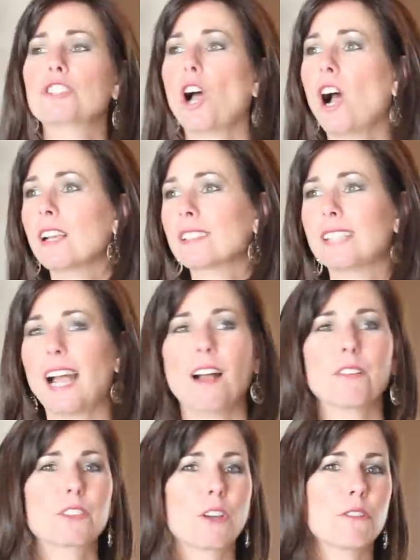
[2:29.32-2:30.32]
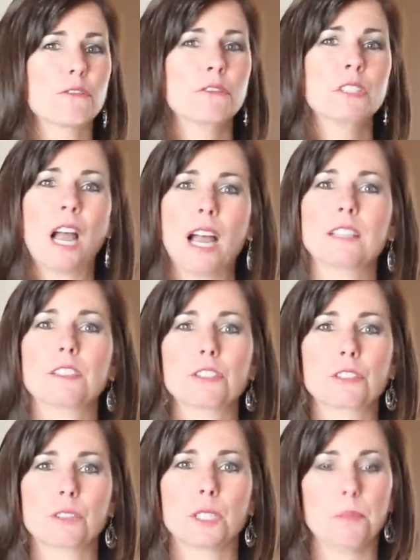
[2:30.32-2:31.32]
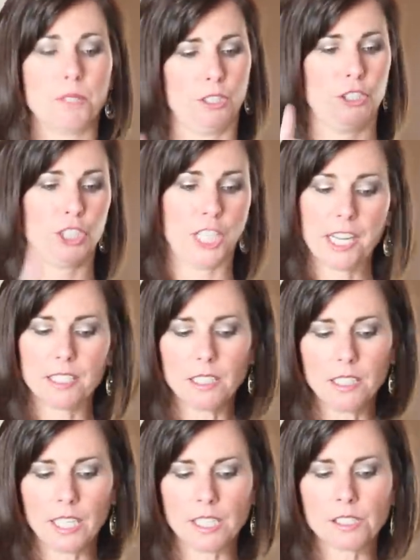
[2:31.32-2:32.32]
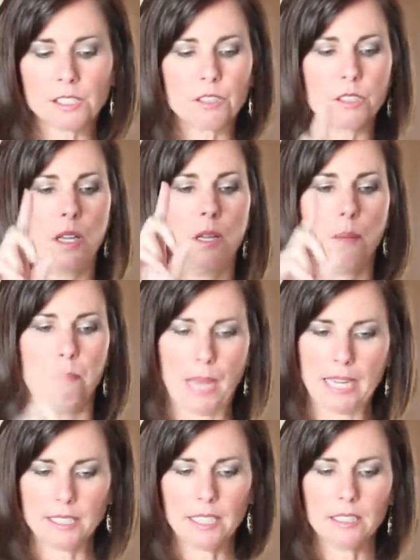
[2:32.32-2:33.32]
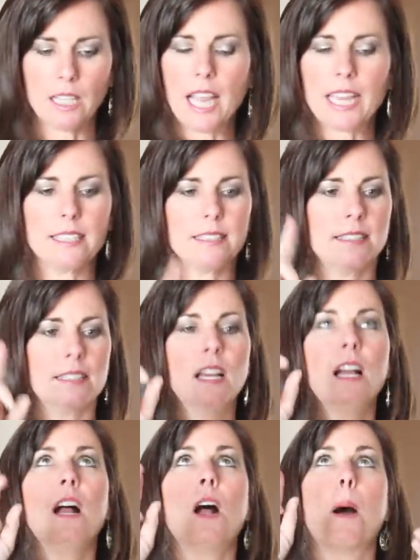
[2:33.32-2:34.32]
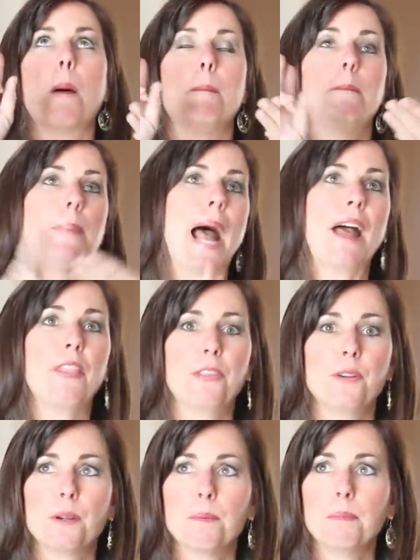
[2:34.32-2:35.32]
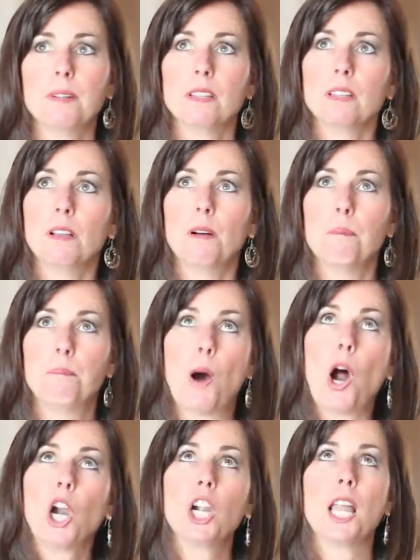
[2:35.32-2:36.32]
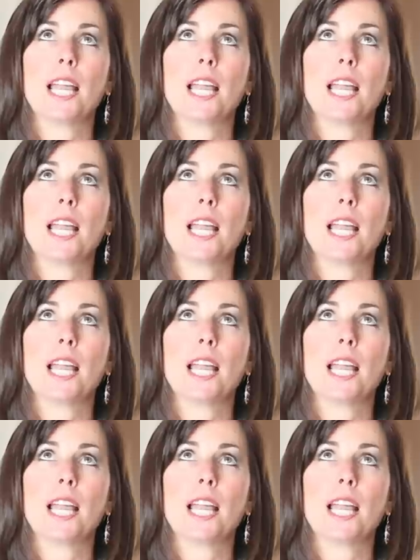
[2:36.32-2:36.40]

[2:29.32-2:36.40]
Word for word: Toss out those nondescript chandeliers, pendant lights, bathroom bar